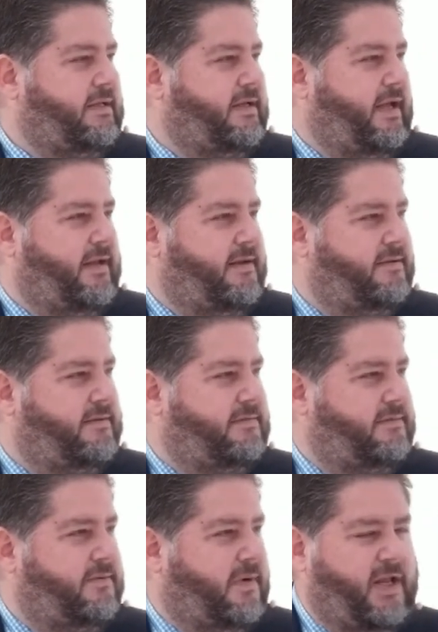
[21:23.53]
And
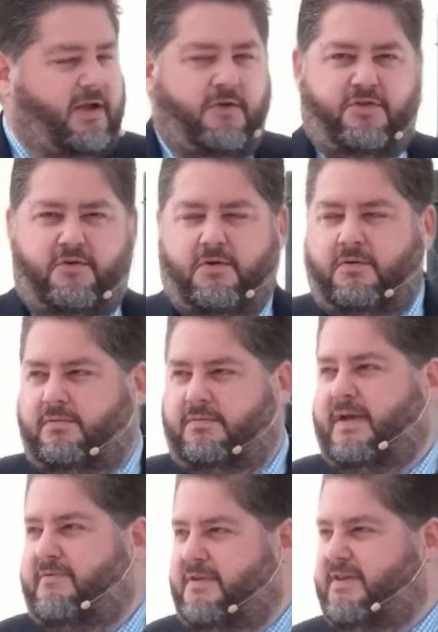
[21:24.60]
we're going to go through, we
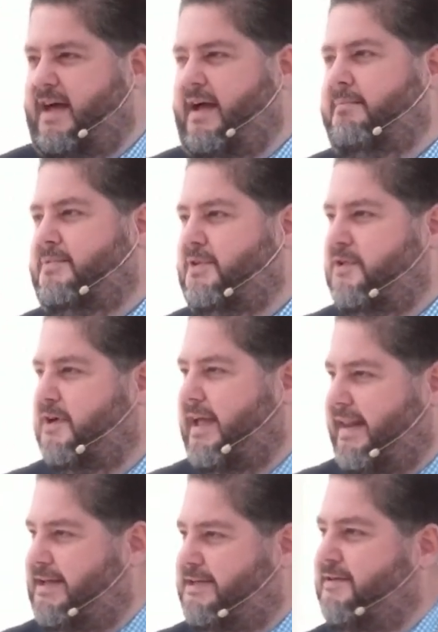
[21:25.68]
have the time to look at
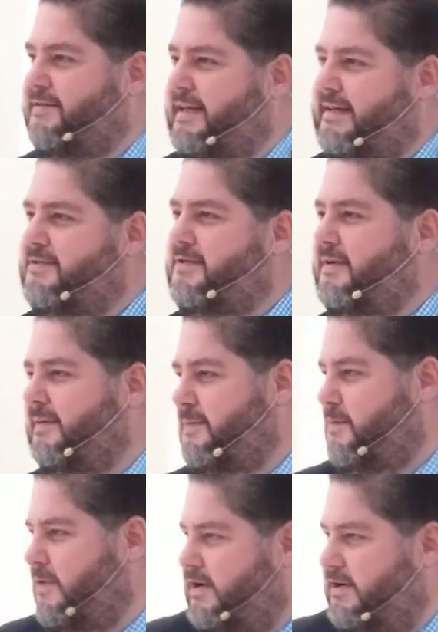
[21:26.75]
each of these
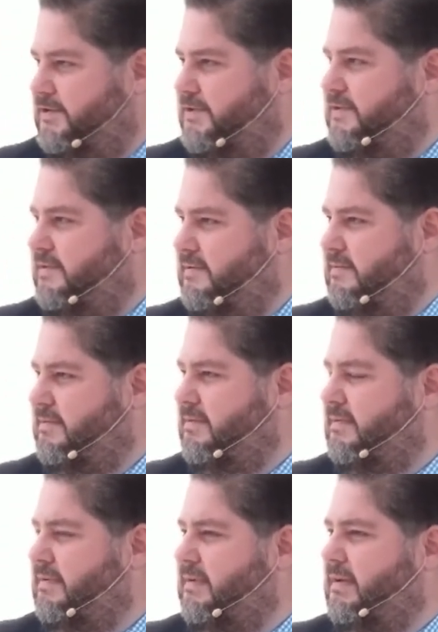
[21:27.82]
words.
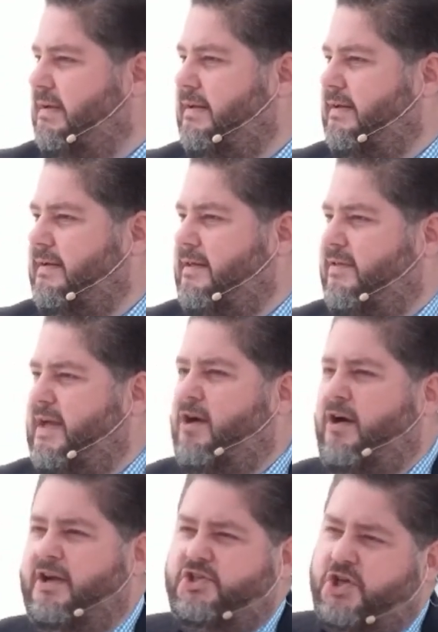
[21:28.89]
They
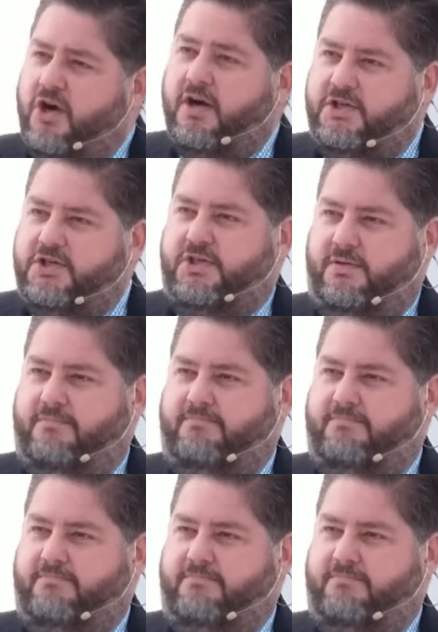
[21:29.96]
are a church.